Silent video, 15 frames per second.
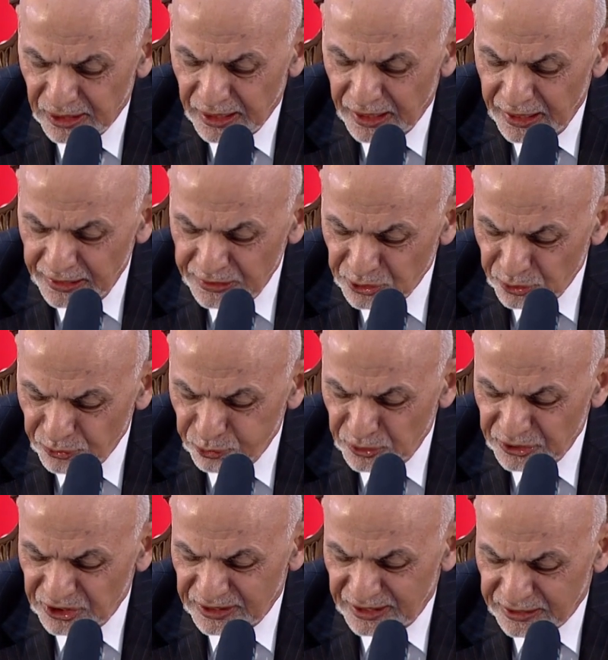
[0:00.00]
each of which
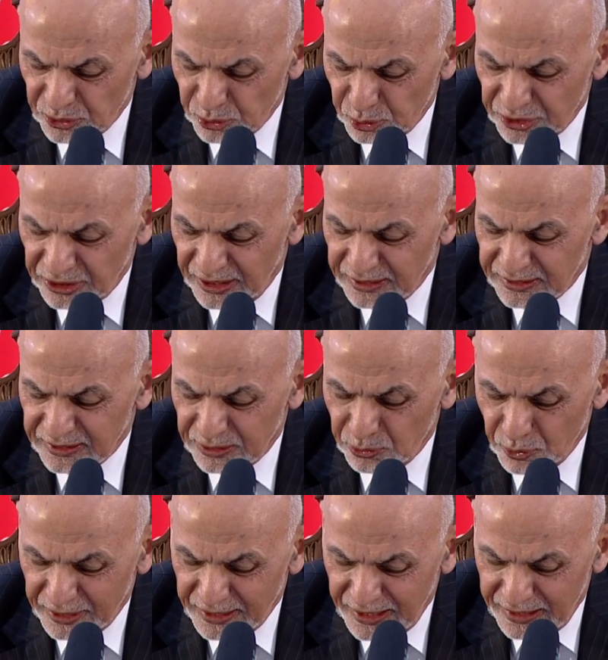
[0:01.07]
is associated
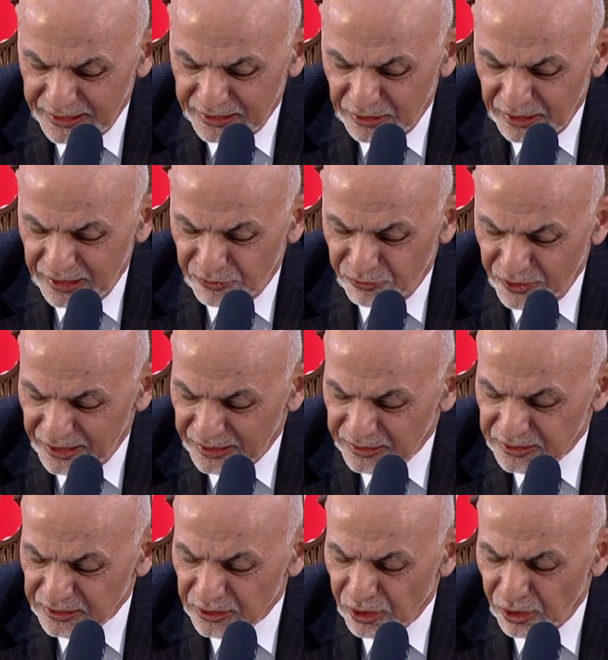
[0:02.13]
with the
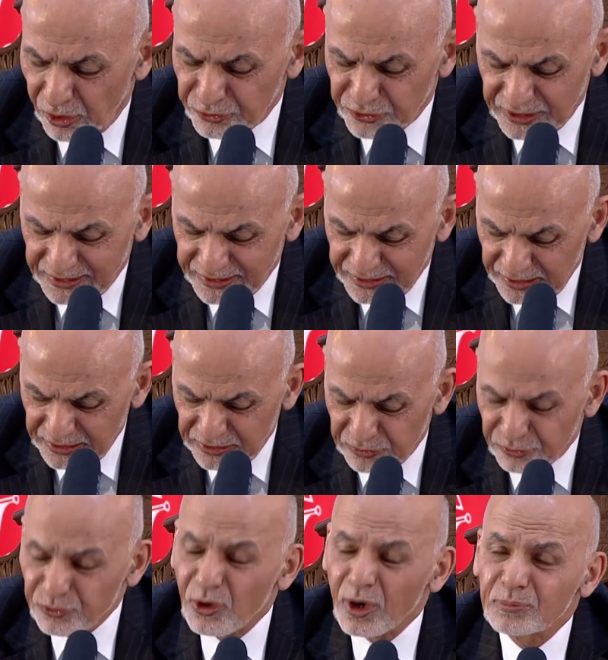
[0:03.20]
advent of distinctive
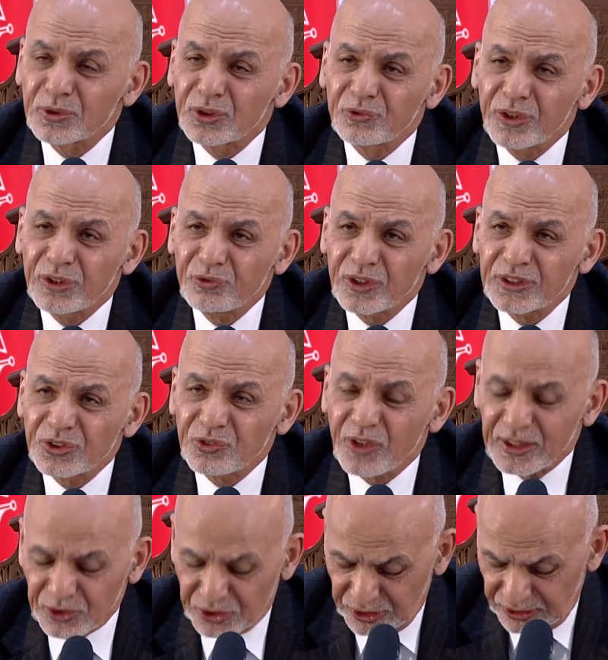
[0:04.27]
forms of
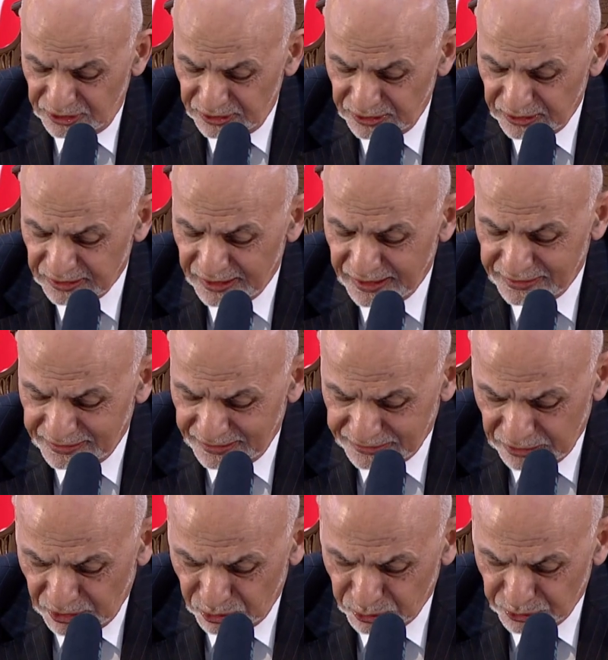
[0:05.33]
infrastructure and
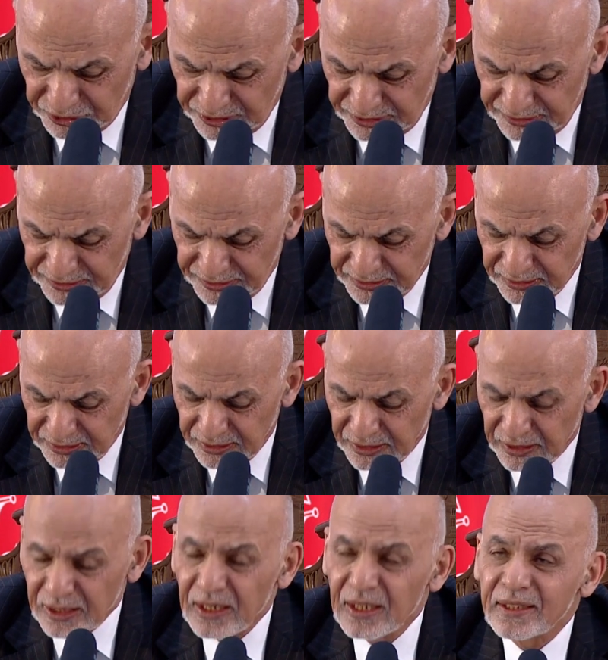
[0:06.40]
technologies.
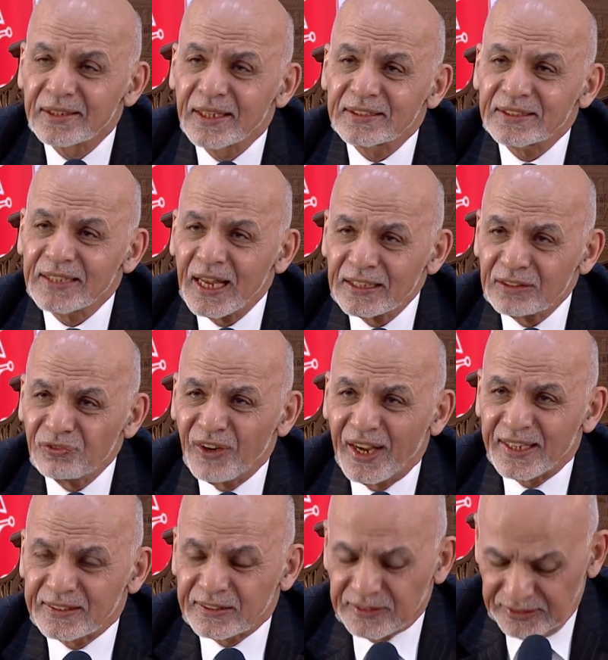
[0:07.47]
The sad
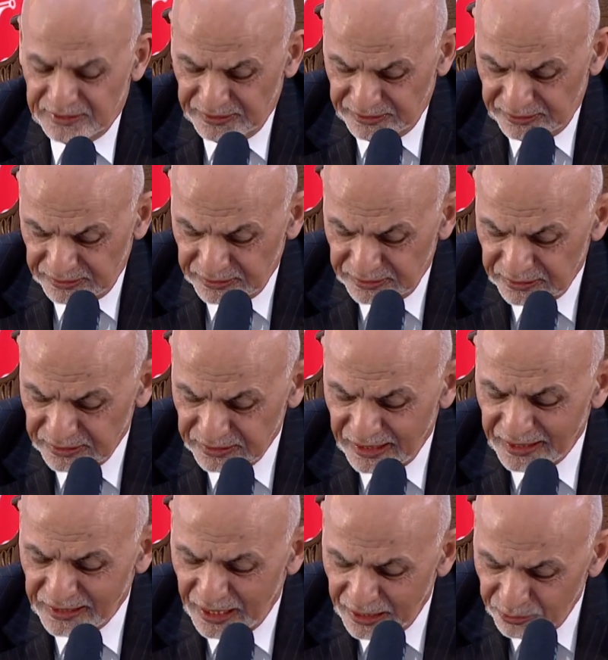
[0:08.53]
fact is
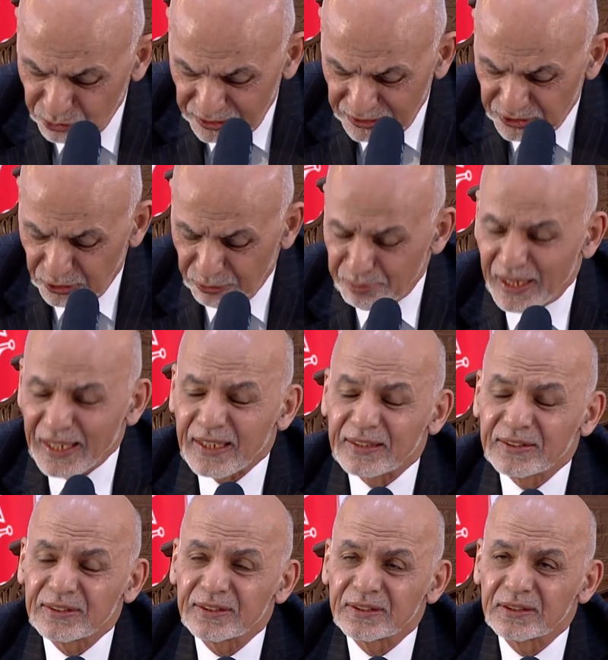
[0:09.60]
that hundreds of
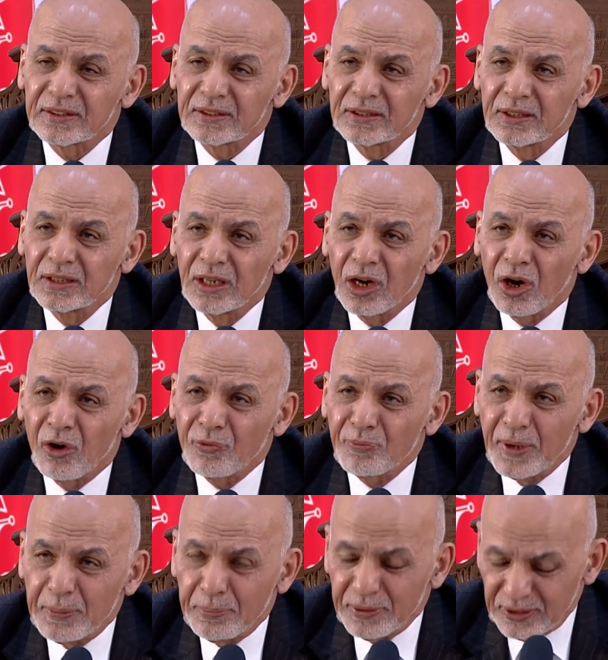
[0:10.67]
millions of
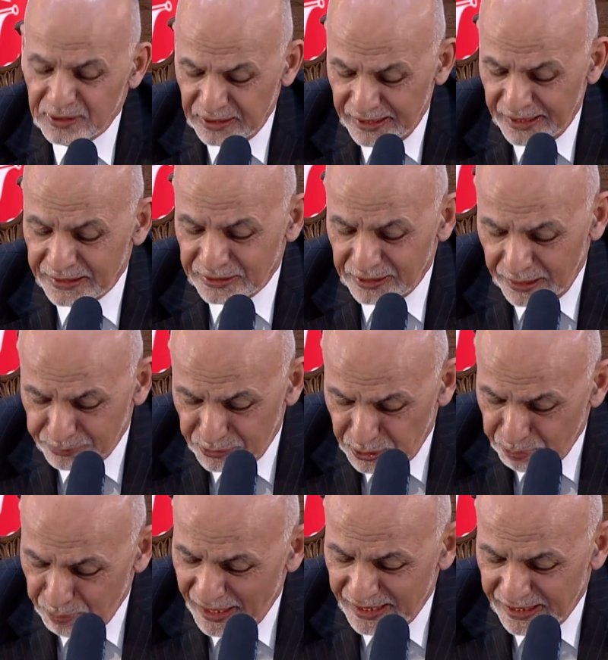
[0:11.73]
people, at times
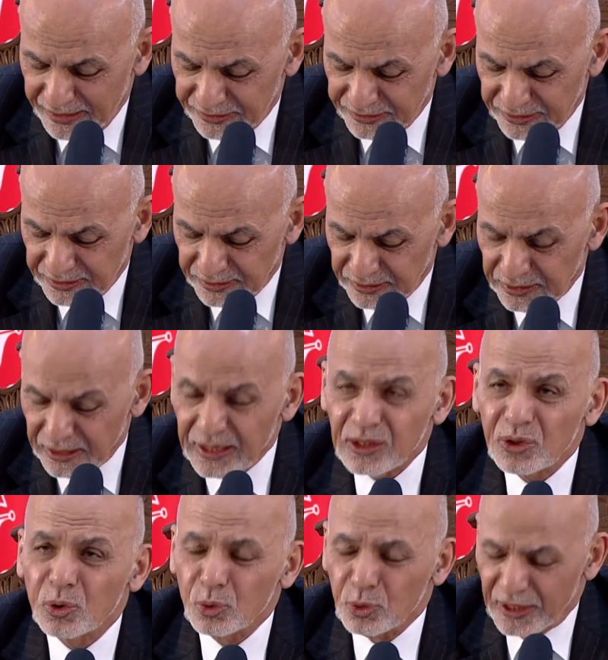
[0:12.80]
billions,
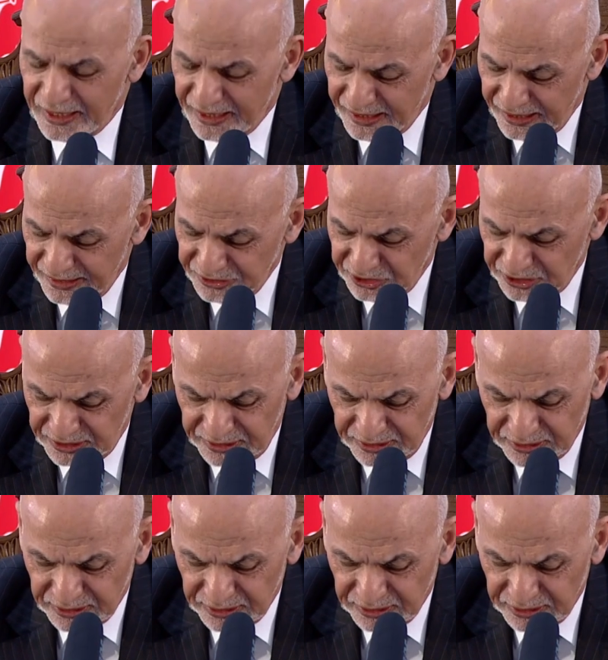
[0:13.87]
including in Asia,